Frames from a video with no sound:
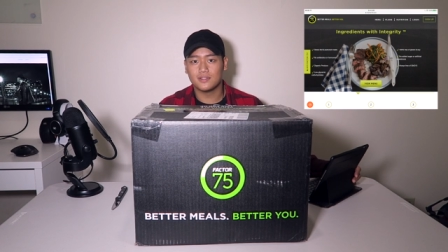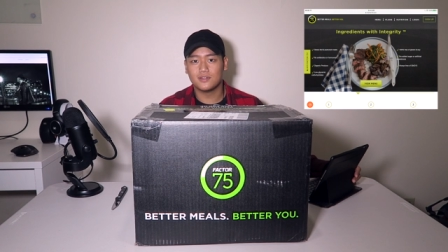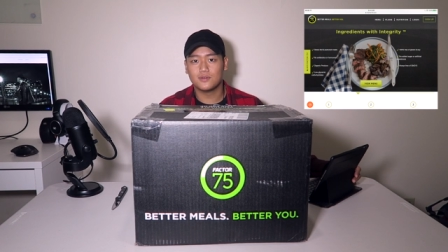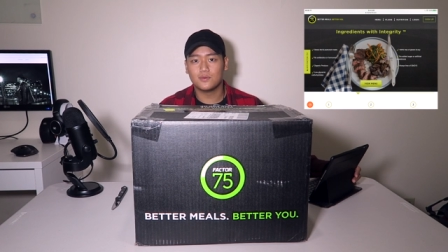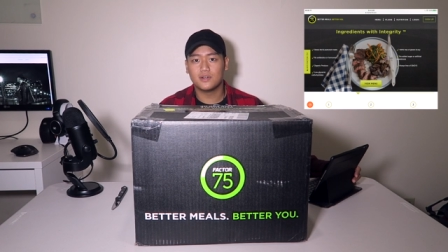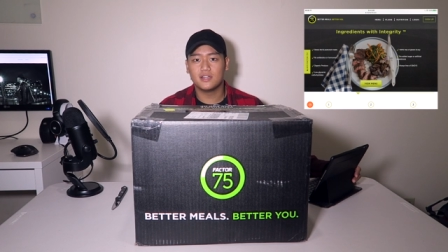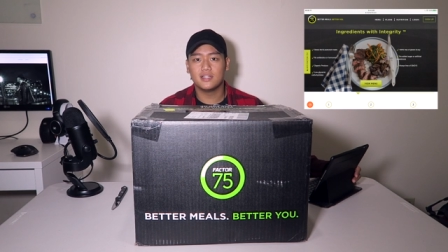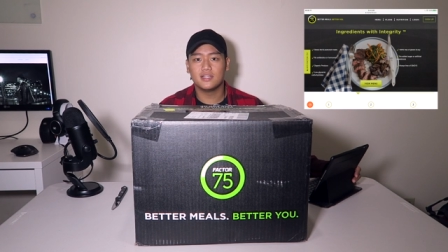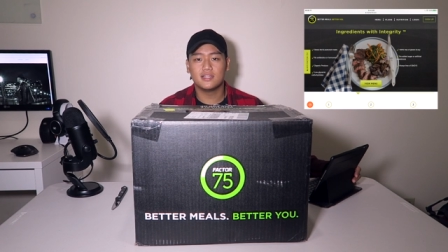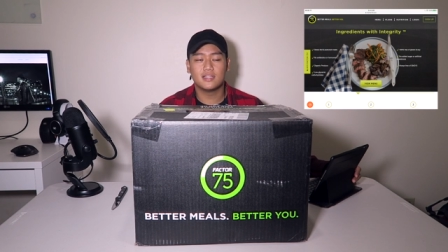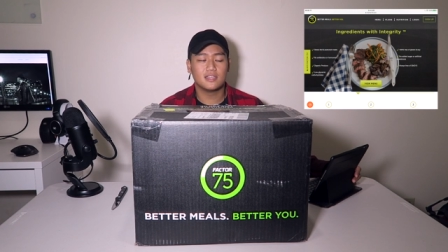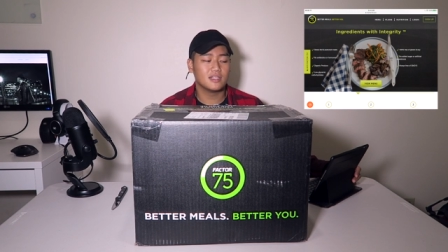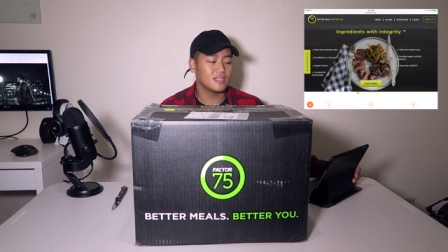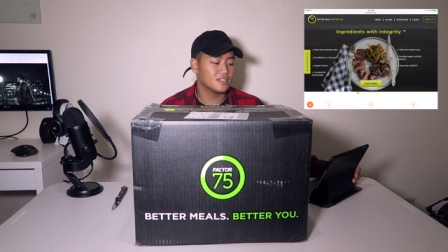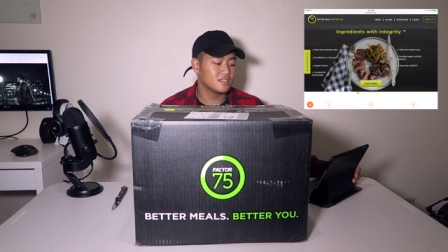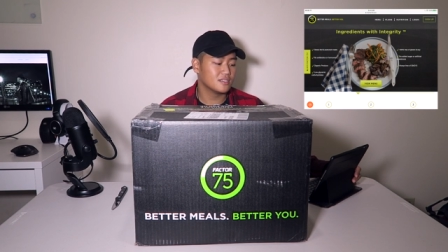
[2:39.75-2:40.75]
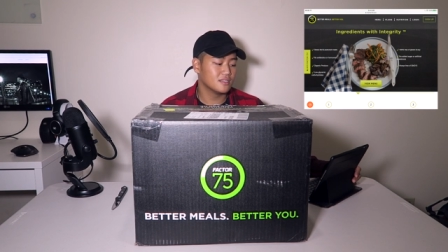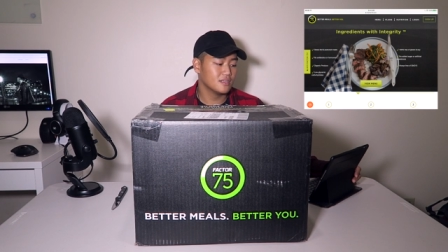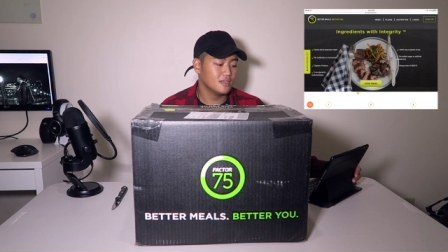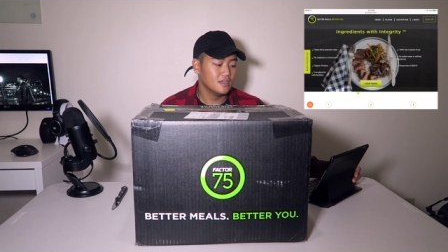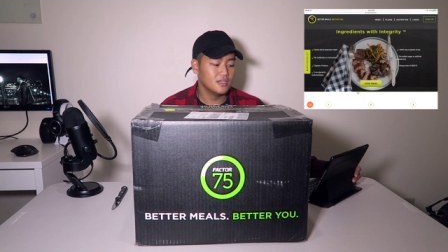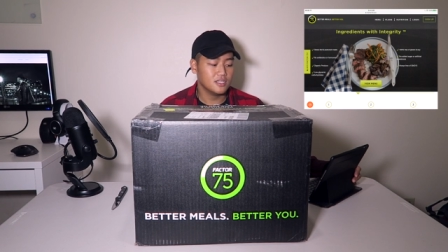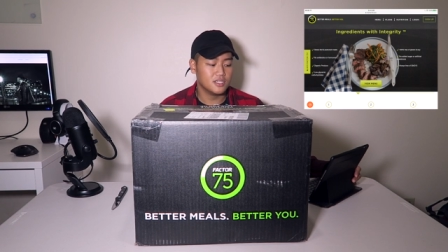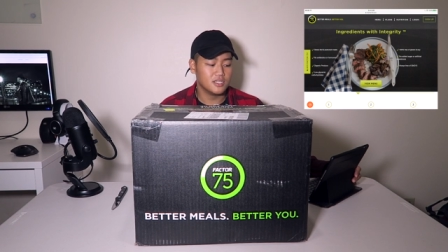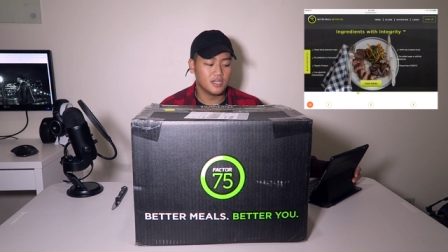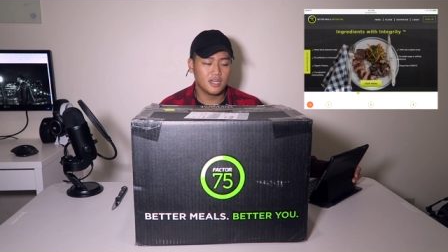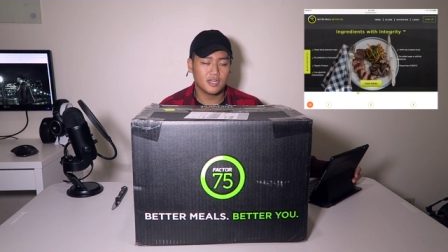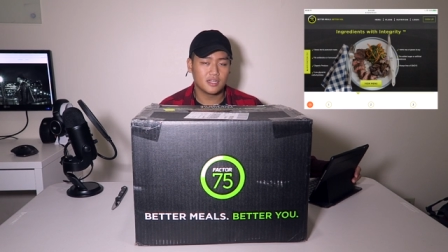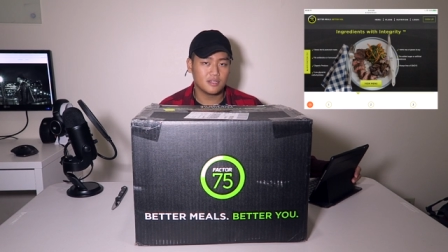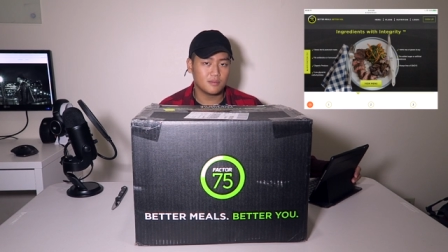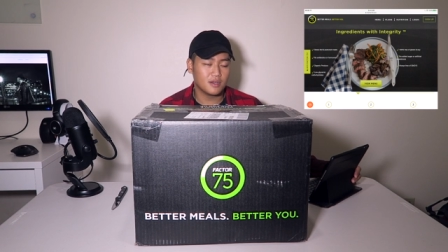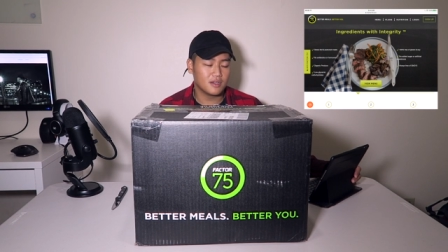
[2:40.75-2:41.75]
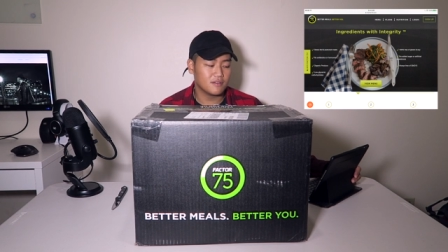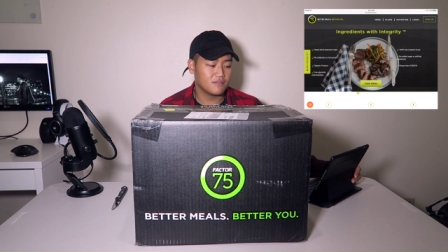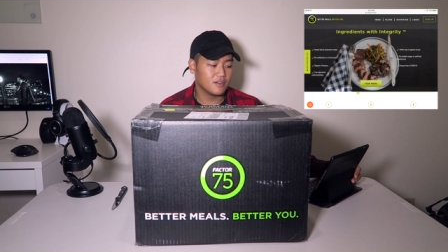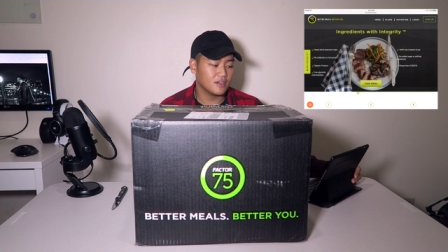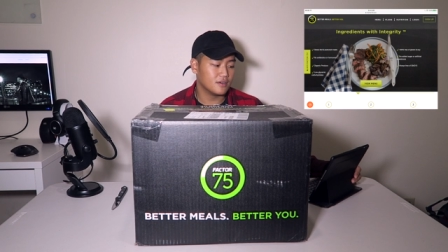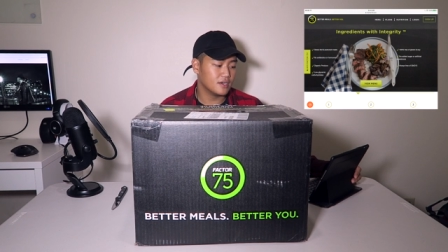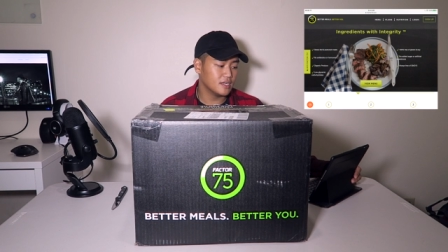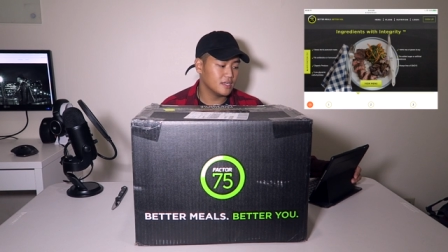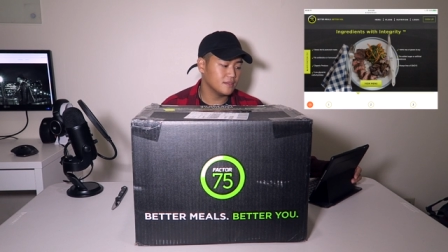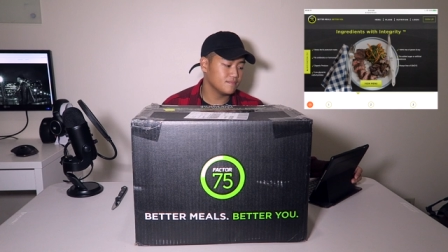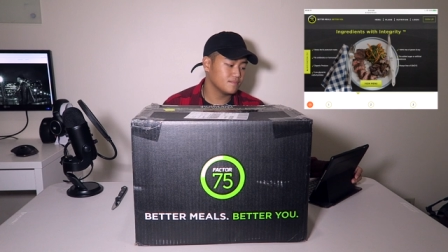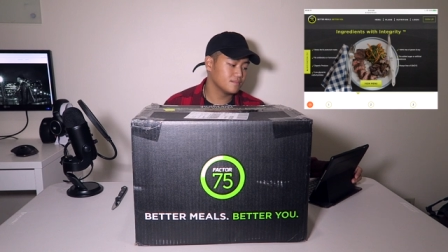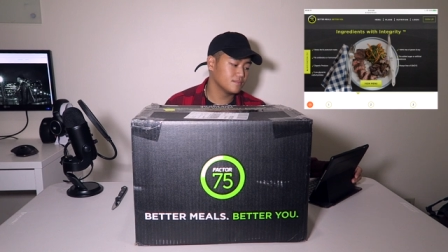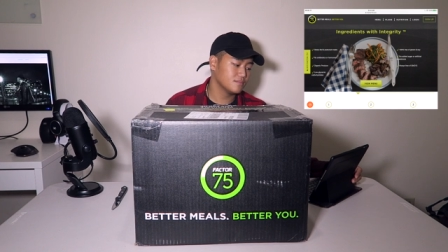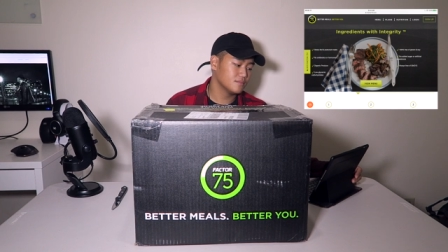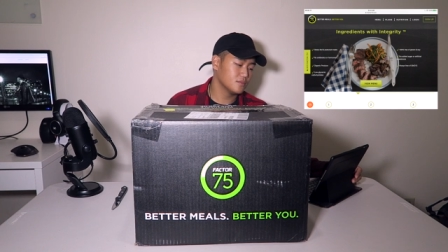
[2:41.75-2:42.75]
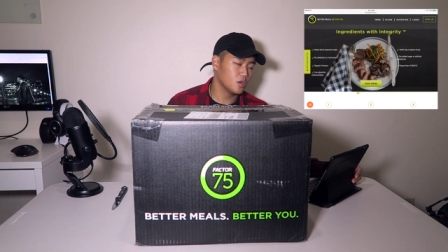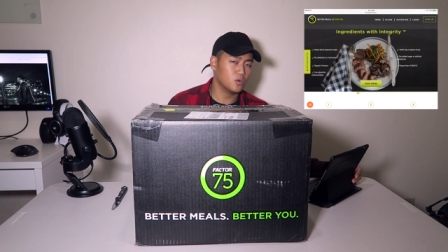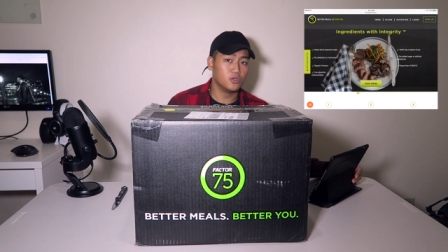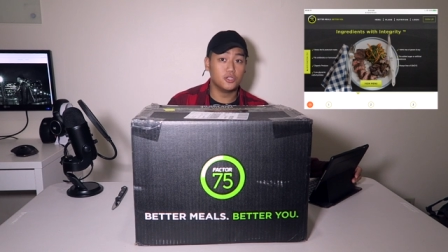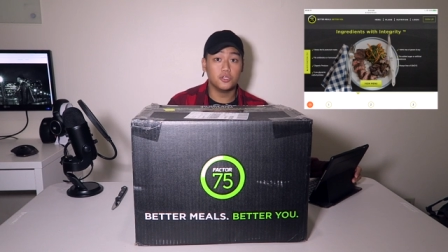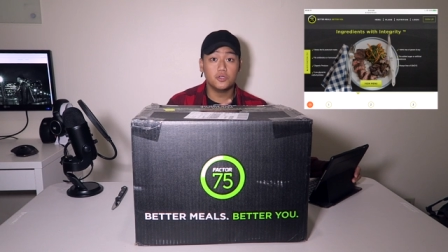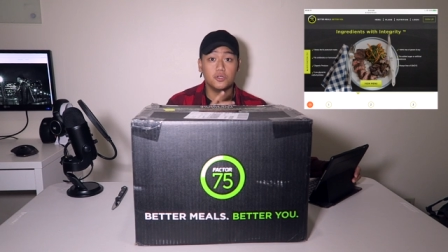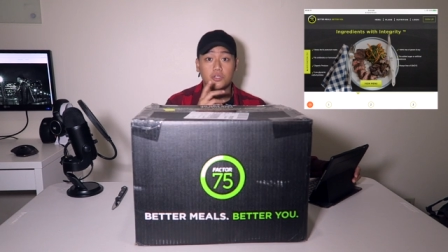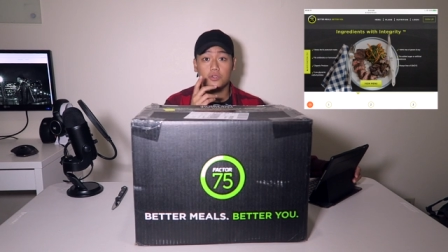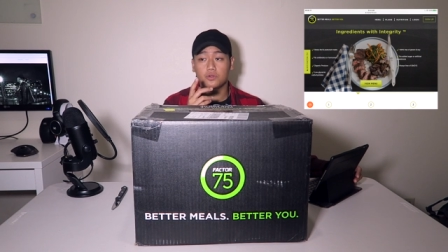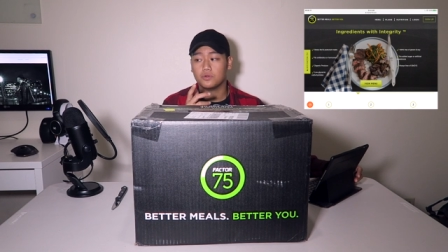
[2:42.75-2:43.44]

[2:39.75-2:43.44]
You don't want anything that's genetically modified, right? Or do you?